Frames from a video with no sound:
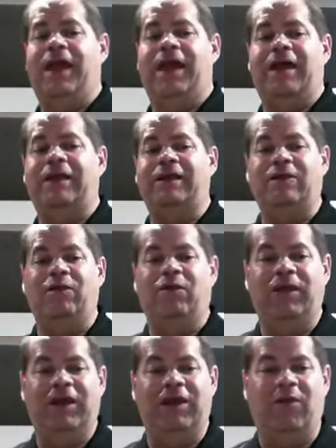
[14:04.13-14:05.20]
And,
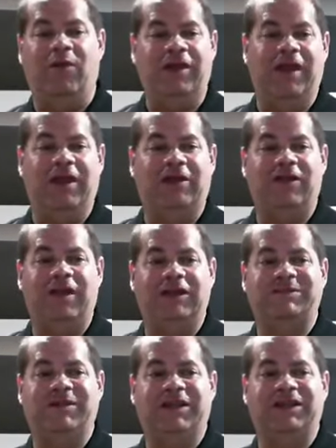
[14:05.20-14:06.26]
you know, one of the other
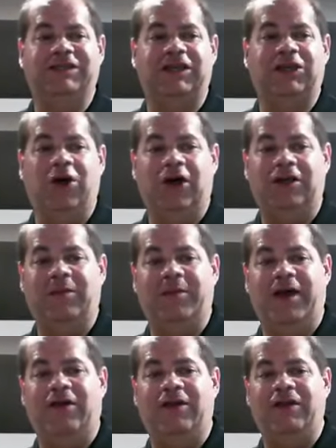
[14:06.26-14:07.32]
things Melissa talked
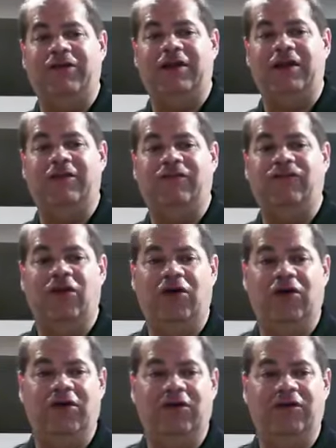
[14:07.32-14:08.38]
about, even if
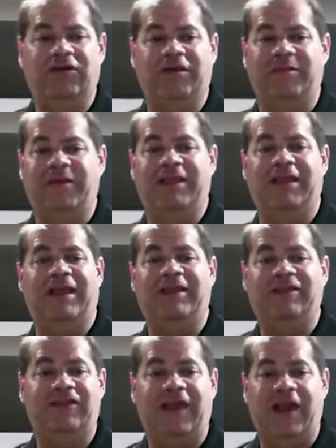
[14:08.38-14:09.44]
you're somebody that
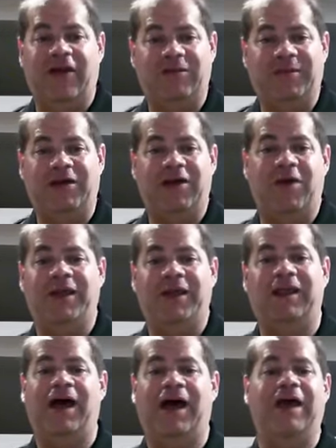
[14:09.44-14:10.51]
gets scared about
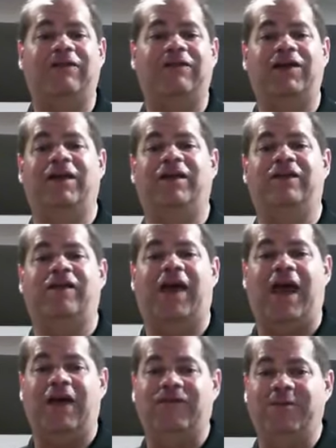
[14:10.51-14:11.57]
going live, is
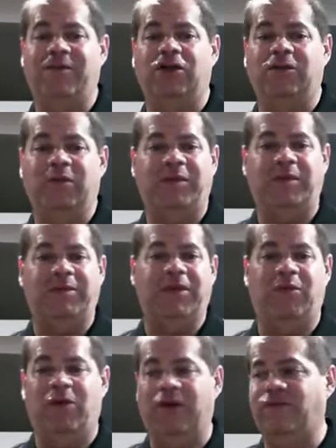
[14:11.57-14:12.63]
having multiple people
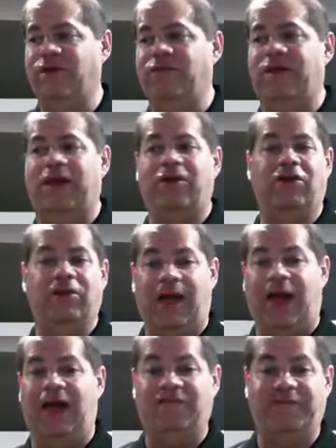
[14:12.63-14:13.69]
that work for you that are your
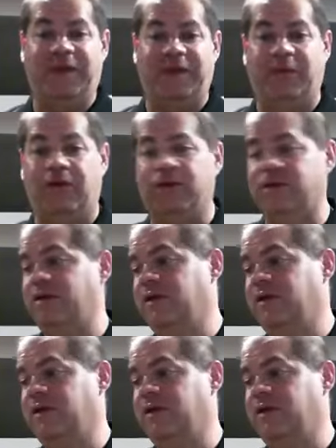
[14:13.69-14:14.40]
live people.